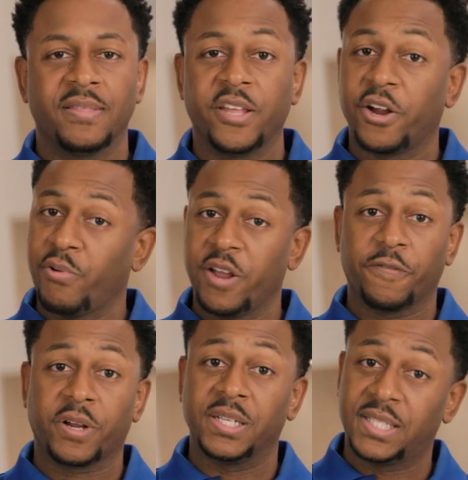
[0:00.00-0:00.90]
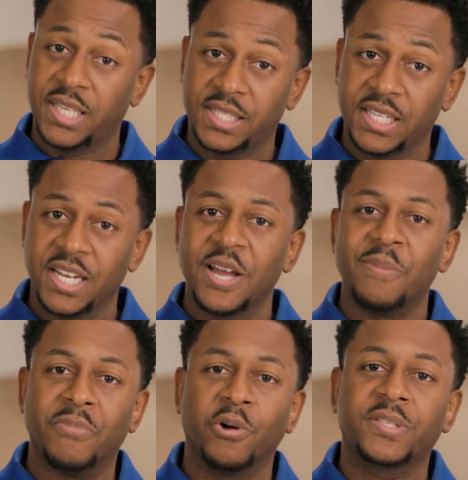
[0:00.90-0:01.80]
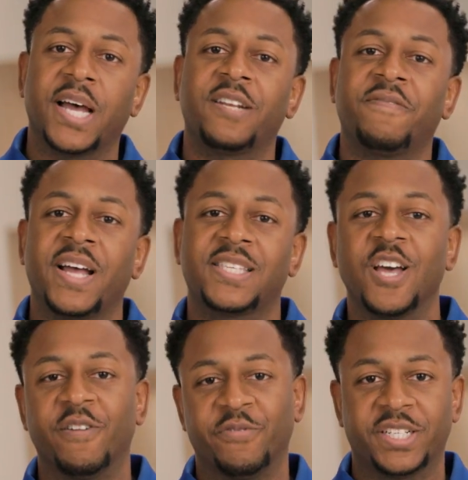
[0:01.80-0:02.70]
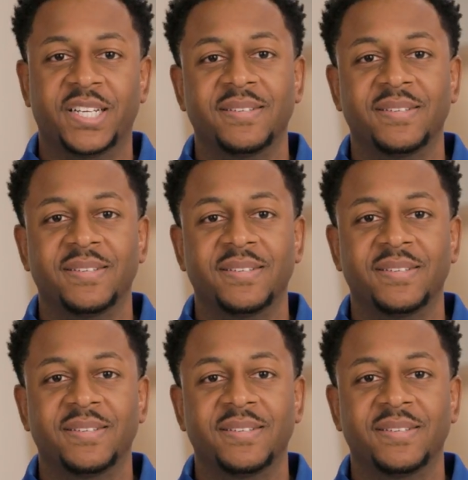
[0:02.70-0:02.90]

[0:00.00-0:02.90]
They're great for consistent, multi-device coverage.